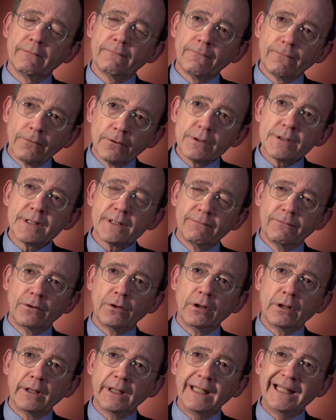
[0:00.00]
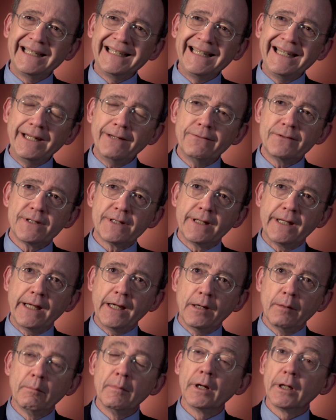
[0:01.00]
First of all, it gives
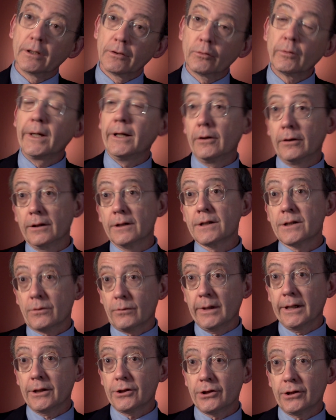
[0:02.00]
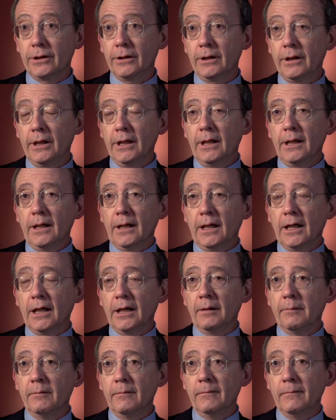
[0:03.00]
them greater discretion
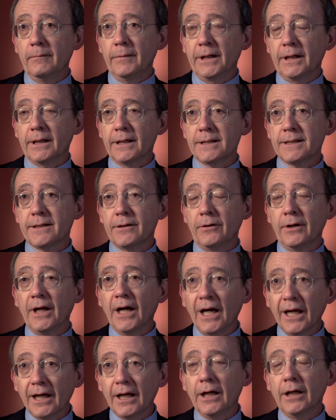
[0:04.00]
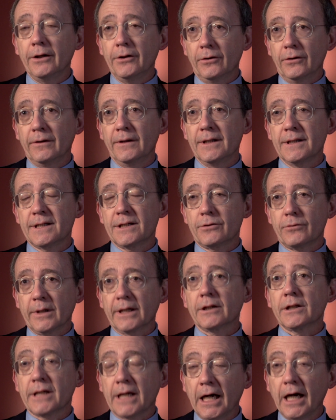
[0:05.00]
because they're not under the
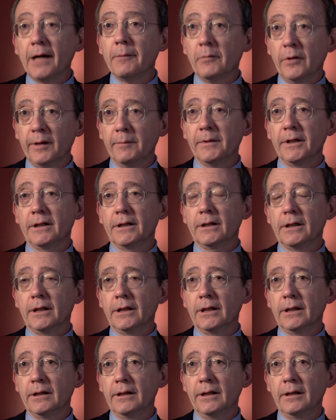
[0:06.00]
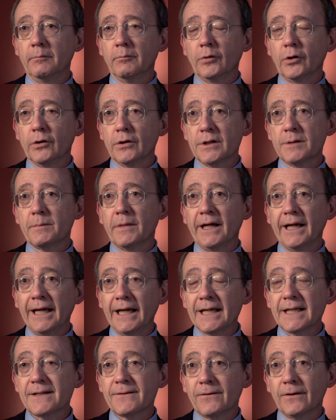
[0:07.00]
strict time limit imposed by
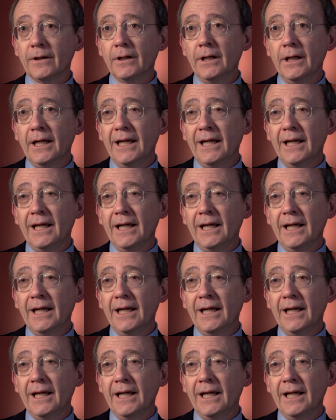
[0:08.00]
ASFA.